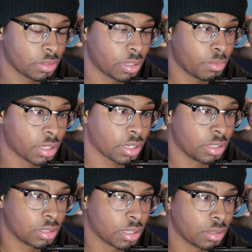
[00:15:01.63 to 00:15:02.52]
I'm gonna cut
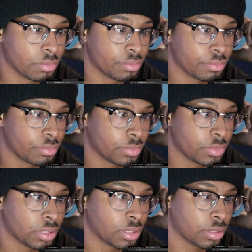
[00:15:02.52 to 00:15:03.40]
this out.
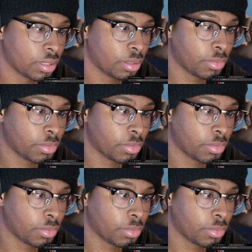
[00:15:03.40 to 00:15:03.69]
I'm